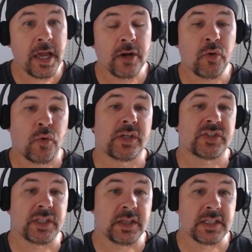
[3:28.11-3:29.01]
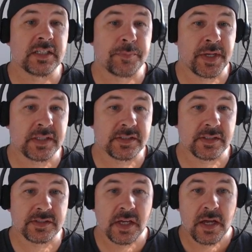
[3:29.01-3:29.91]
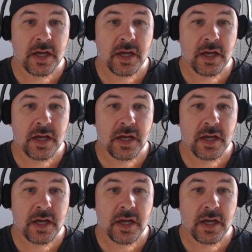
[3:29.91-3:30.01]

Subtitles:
and crushing these bases.